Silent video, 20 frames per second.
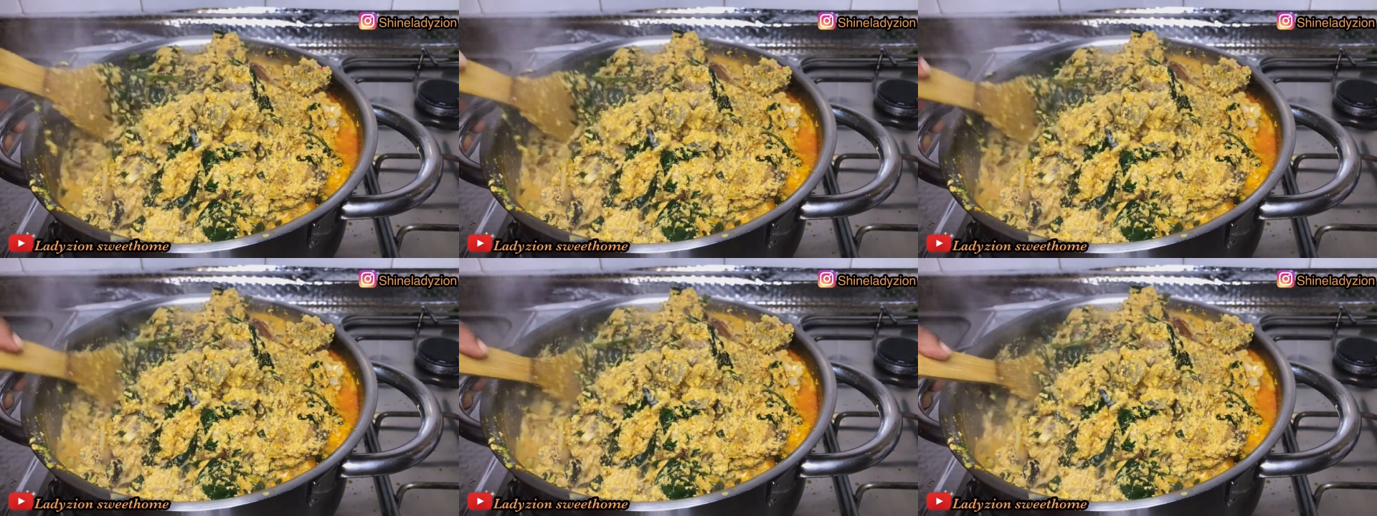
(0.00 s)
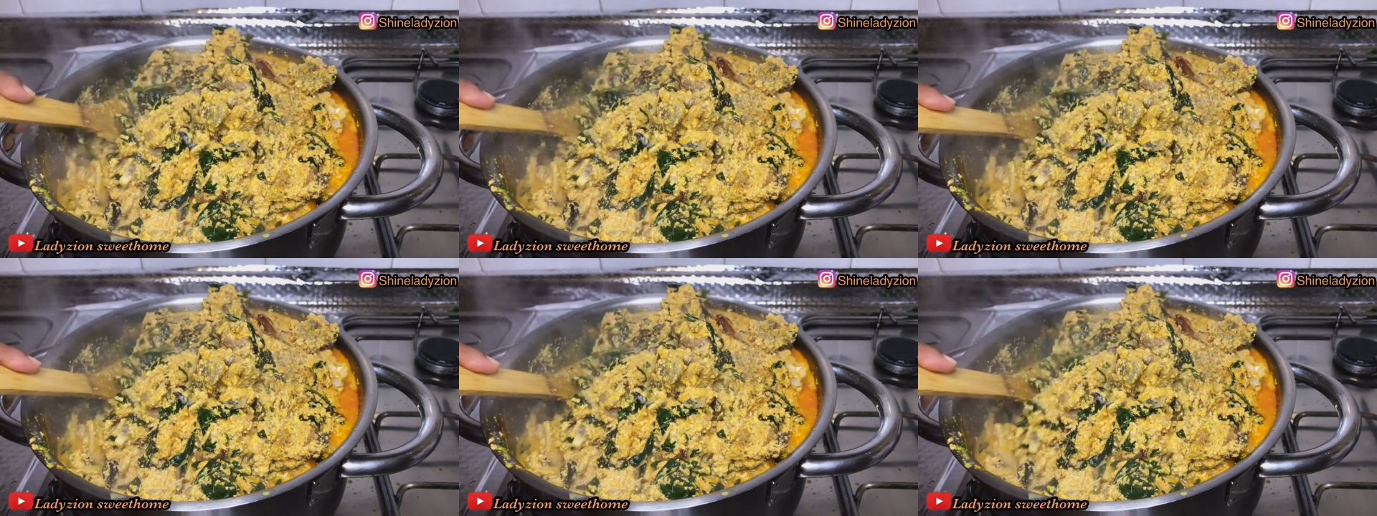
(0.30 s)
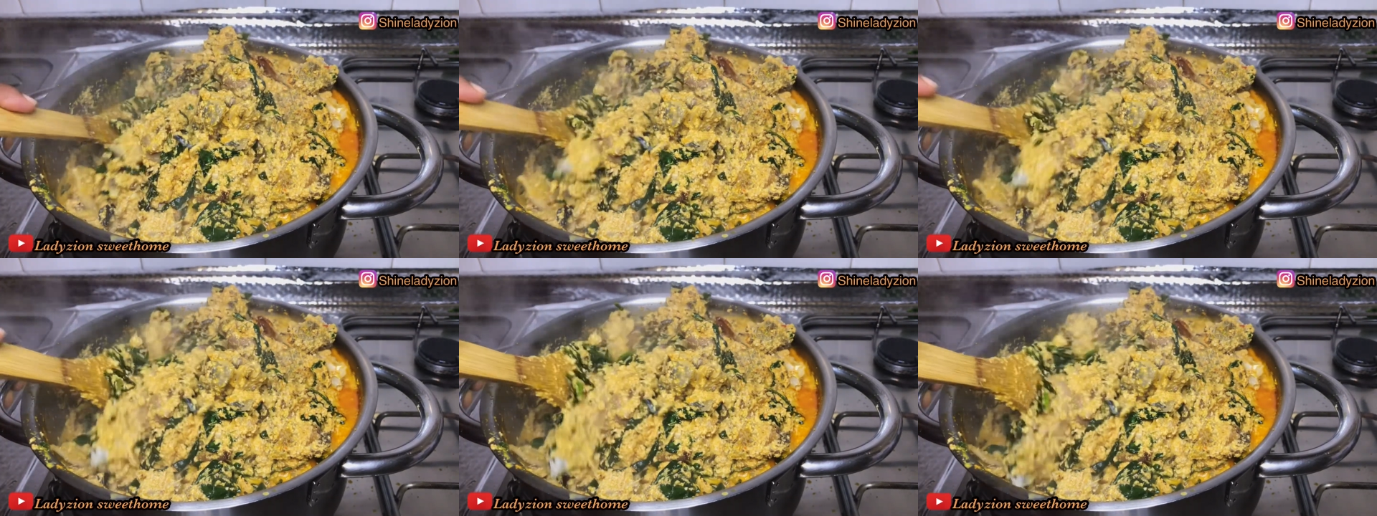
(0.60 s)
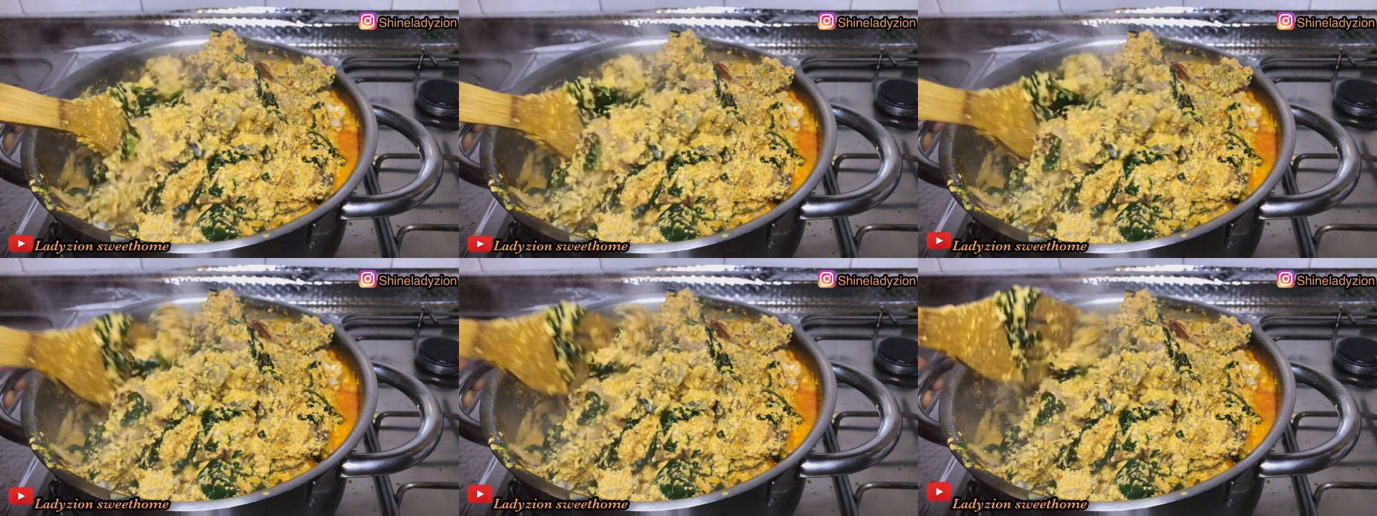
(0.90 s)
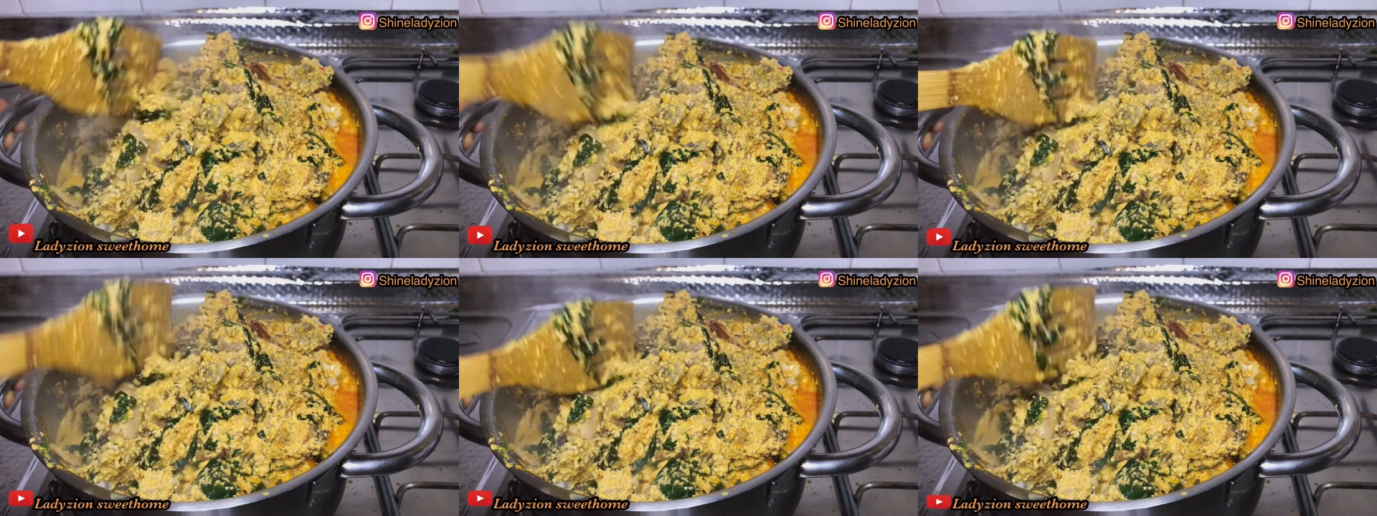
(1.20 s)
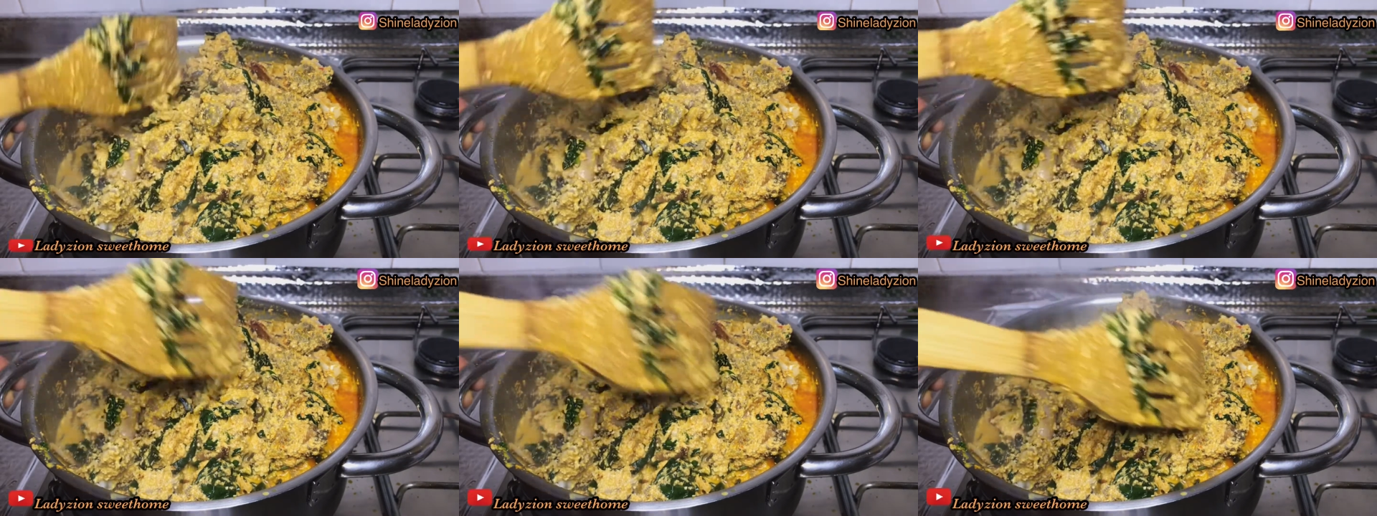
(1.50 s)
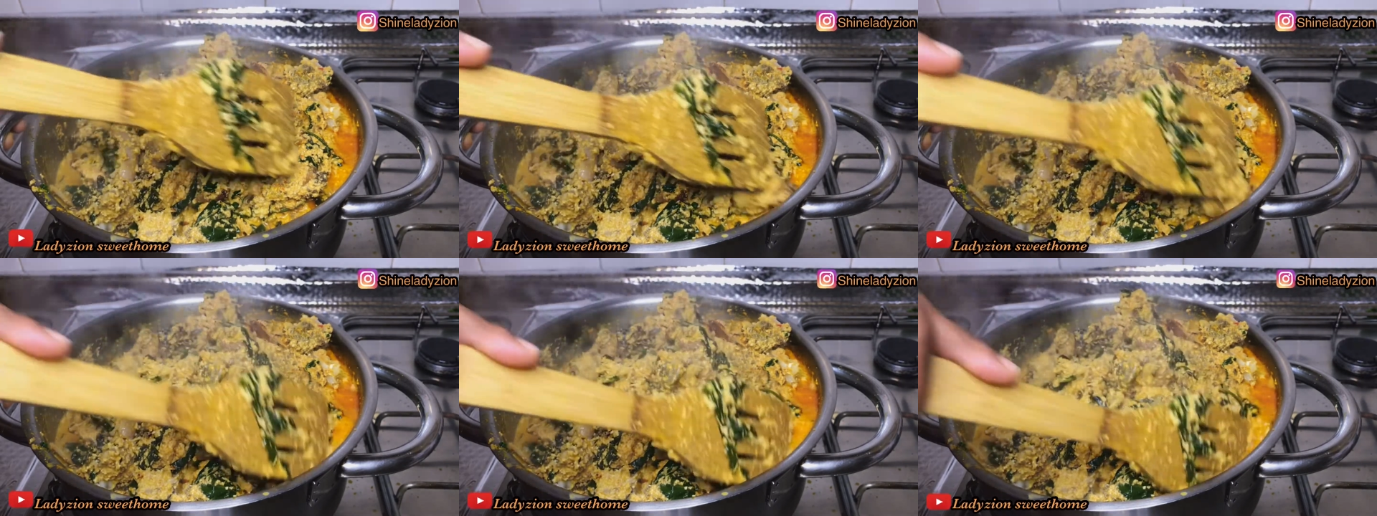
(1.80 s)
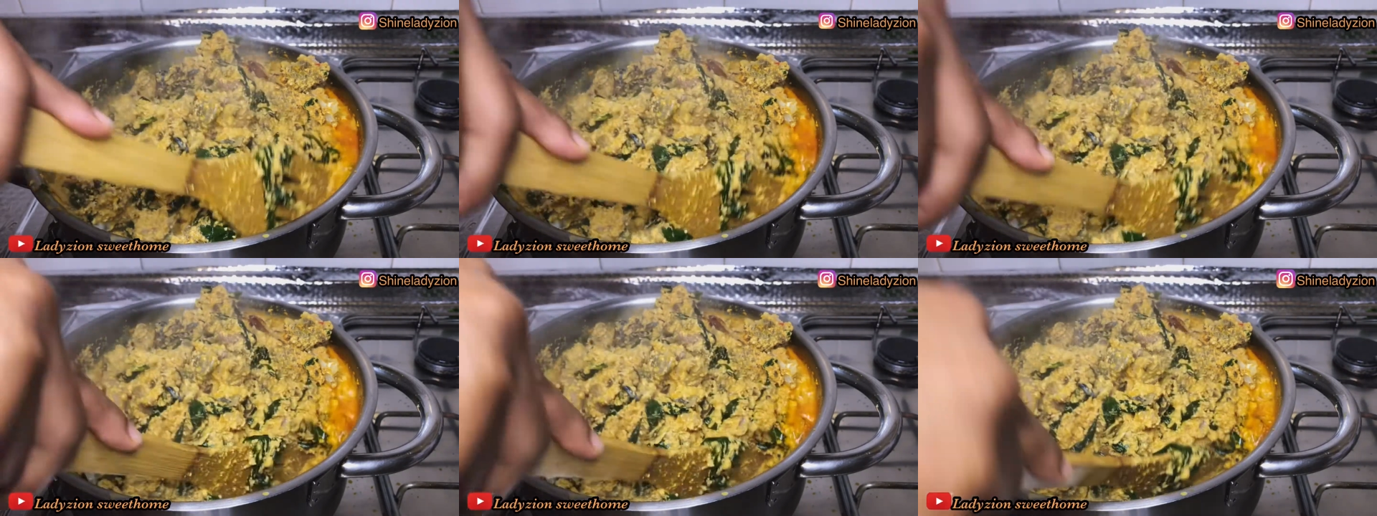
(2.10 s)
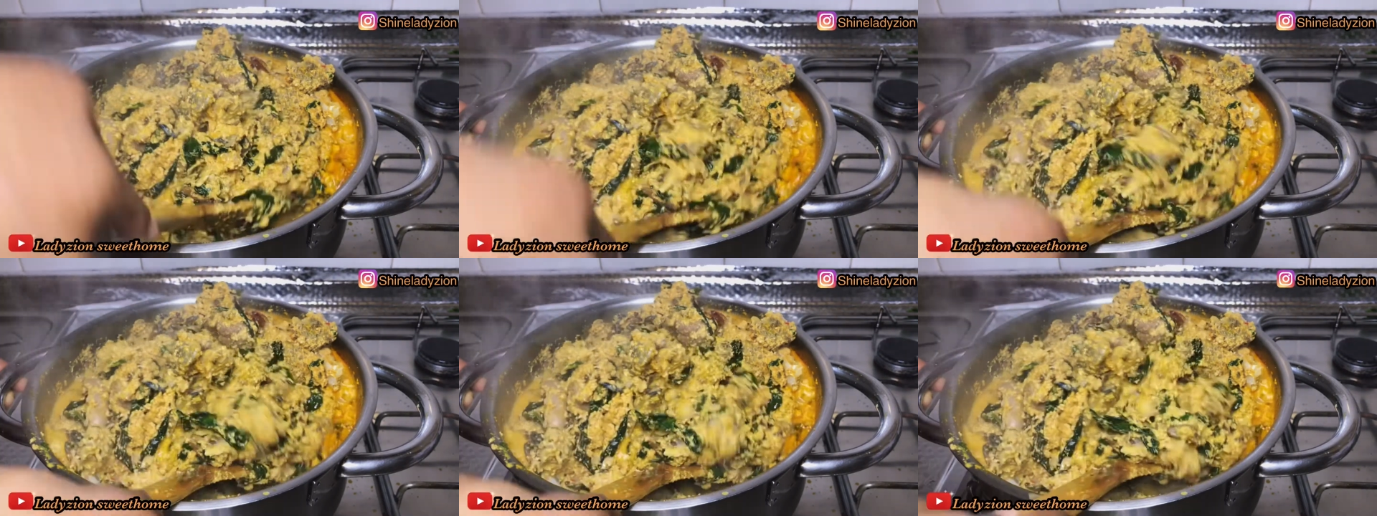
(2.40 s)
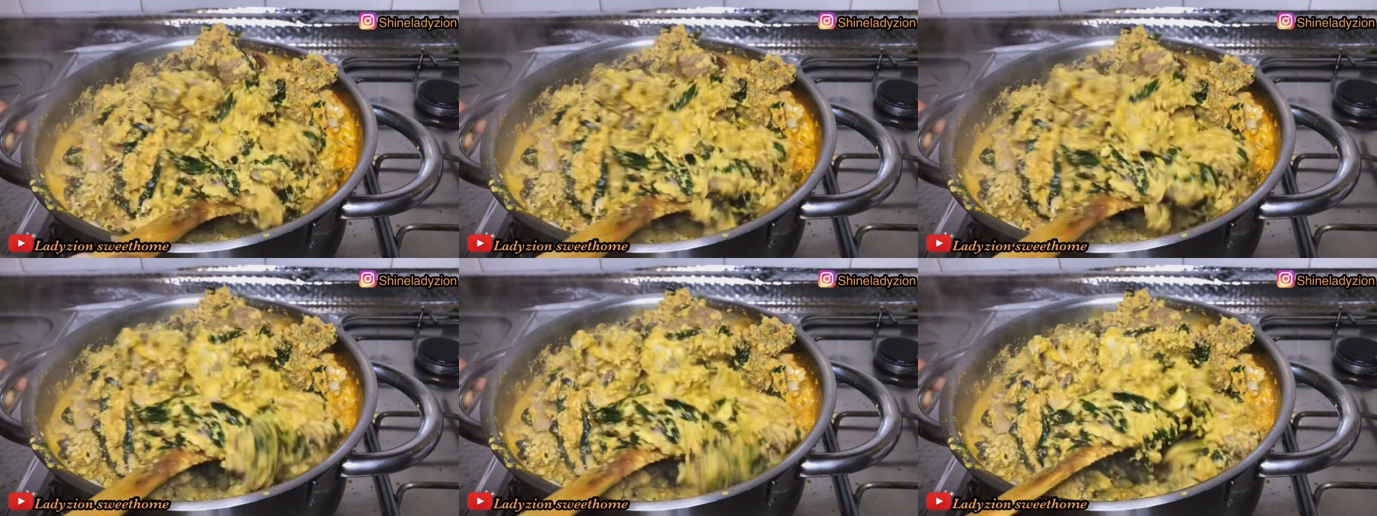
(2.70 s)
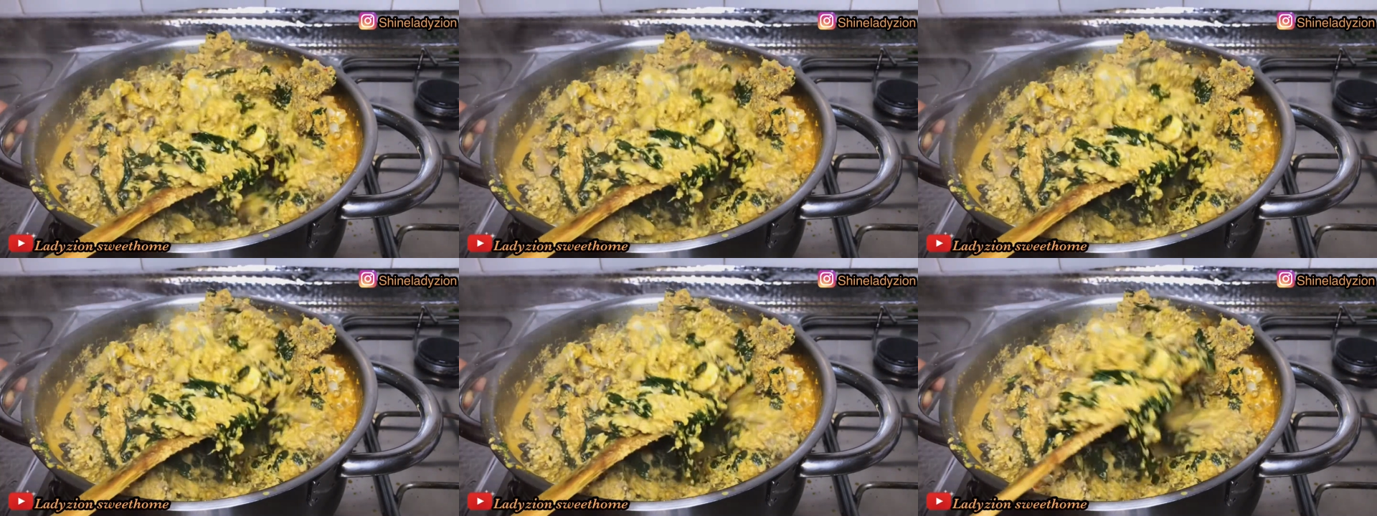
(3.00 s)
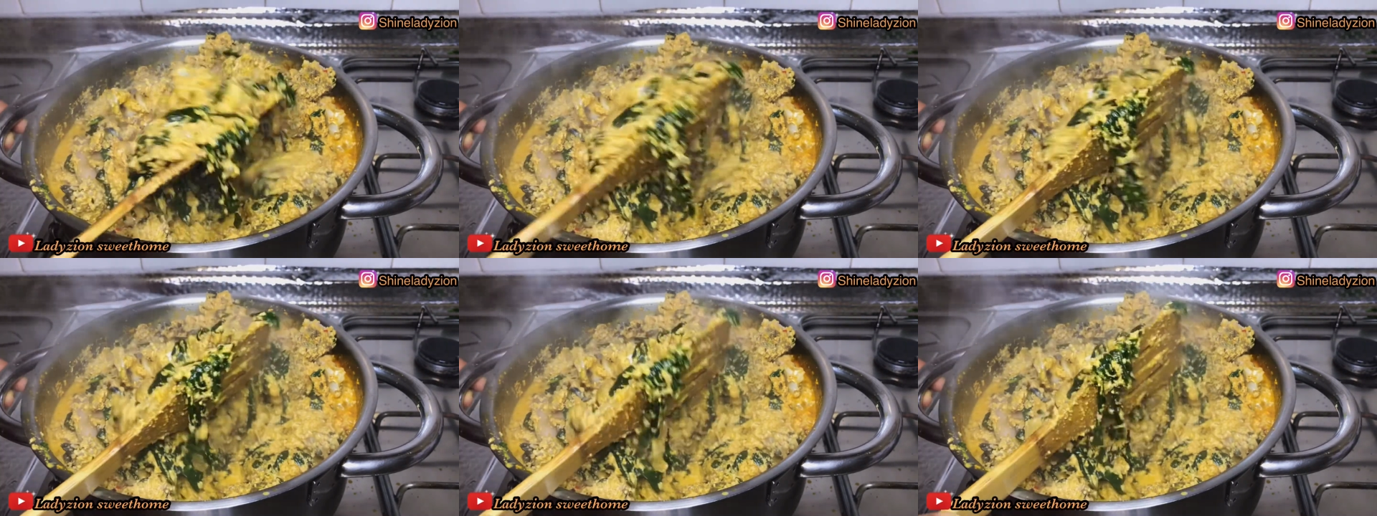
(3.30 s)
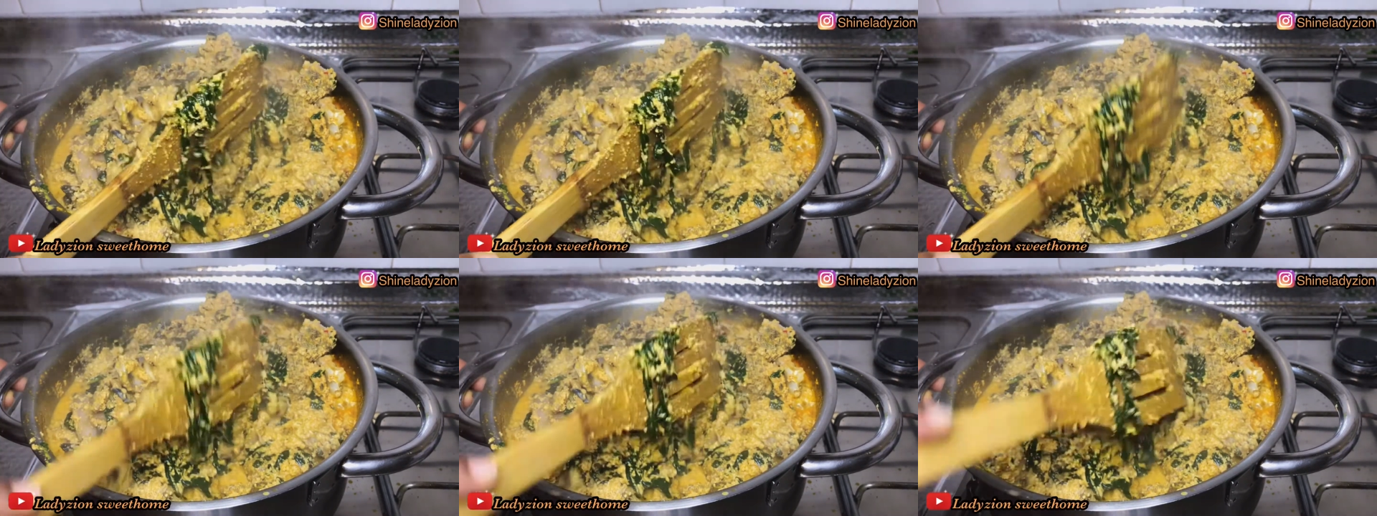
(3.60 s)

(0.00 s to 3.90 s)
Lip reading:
(no speaker visible)